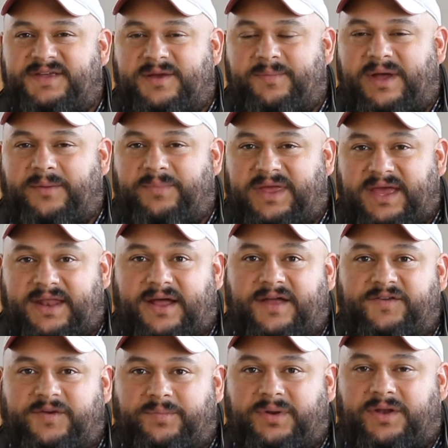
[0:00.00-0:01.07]
thing about being an
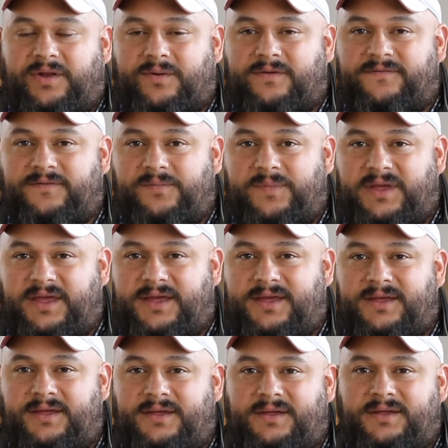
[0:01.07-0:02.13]
entrepreneur for
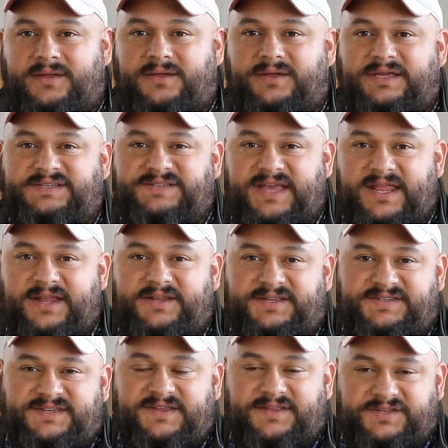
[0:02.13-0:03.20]
me is getting
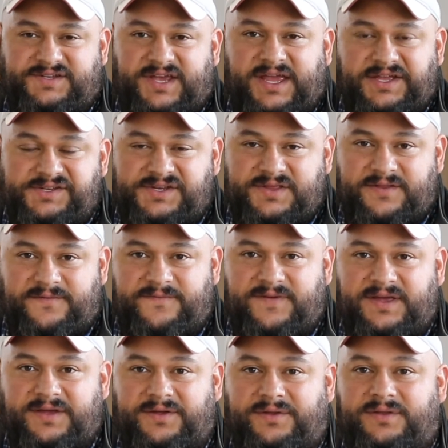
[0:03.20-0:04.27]
to see the change in the
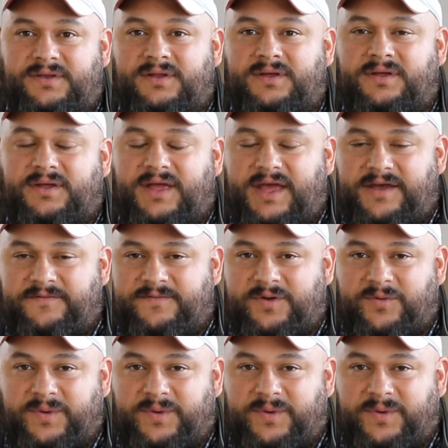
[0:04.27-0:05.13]
field every